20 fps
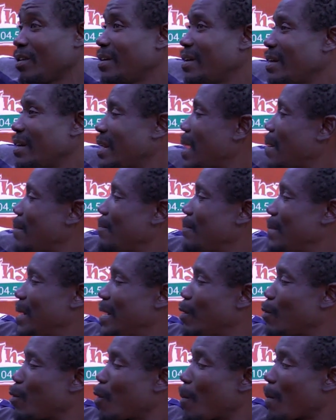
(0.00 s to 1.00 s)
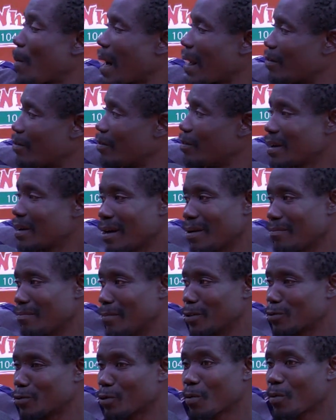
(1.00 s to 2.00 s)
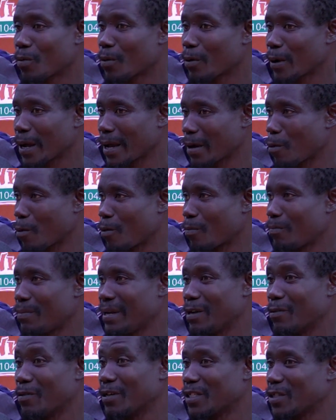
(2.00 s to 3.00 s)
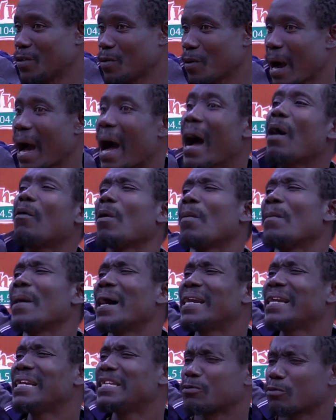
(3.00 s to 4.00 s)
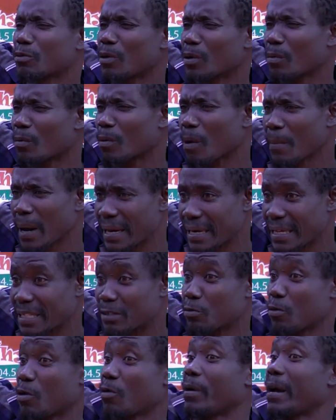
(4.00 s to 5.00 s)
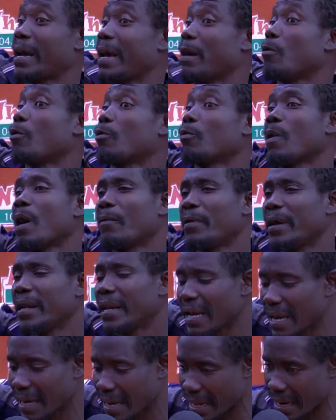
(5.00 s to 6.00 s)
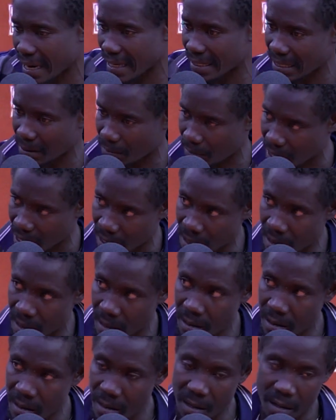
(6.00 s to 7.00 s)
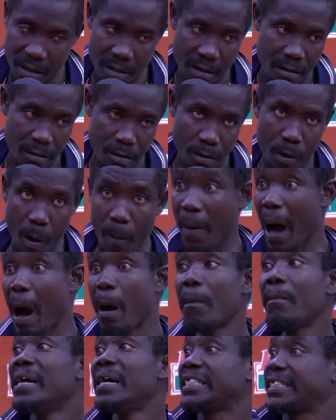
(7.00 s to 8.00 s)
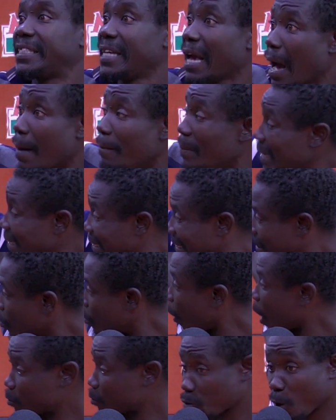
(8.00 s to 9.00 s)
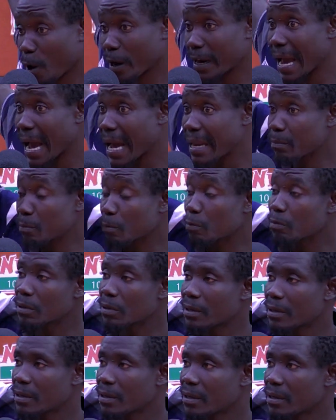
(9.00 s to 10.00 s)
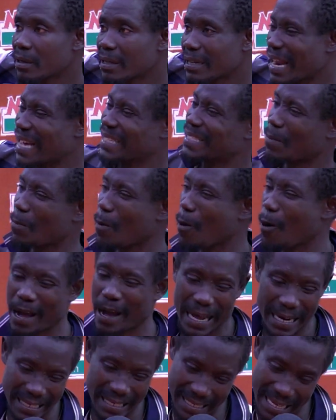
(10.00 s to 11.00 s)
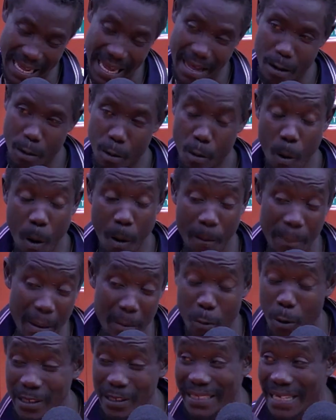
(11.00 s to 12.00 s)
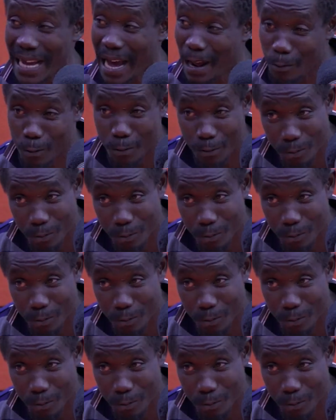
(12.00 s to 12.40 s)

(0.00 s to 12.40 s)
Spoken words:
na me de roba no me to kron ho me de ko si o ha roba ni nisu on roba ni nisu on e o no a we na e canise me na oba o mbe si a meeting o aso dan mu na se mo ka ne se opem kwoti ano